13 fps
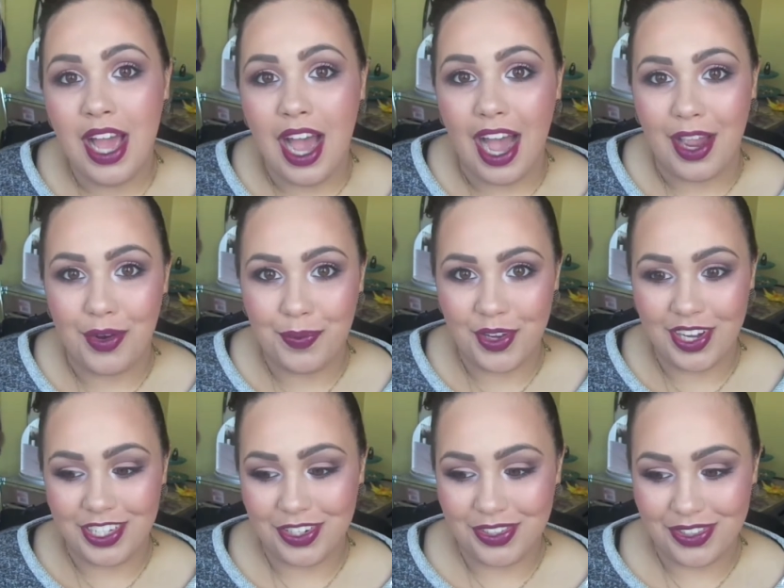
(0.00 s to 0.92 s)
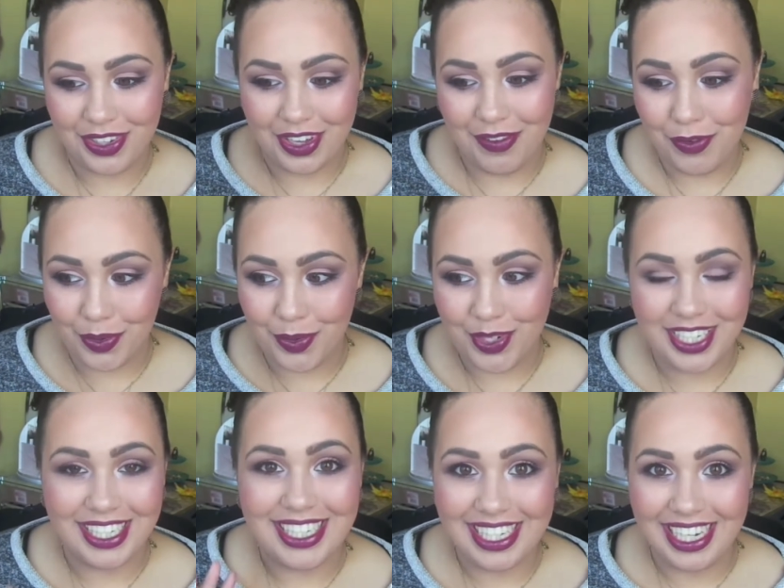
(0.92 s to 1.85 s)
I hope you guys are looking forward to
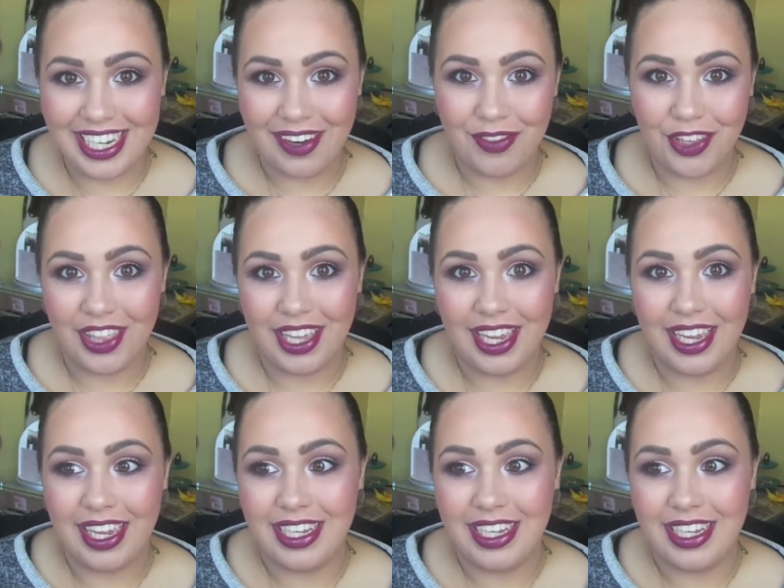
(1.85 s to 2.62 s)
seeing everything